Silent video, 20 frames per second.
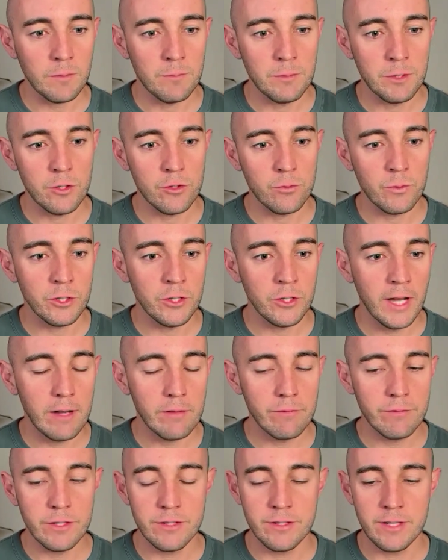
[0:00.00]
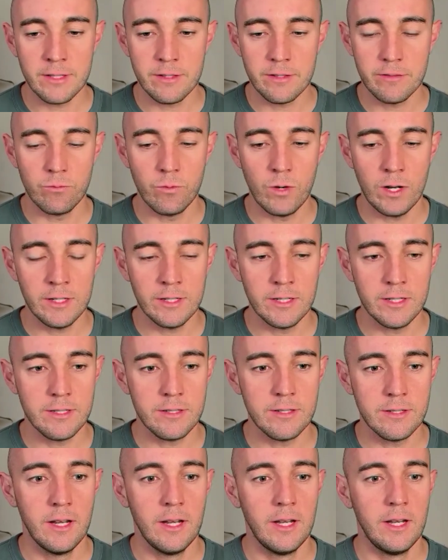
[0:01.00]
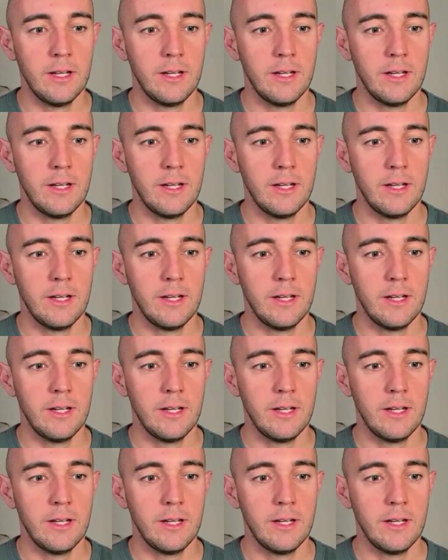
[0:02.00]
Because when you have this sense of oneness,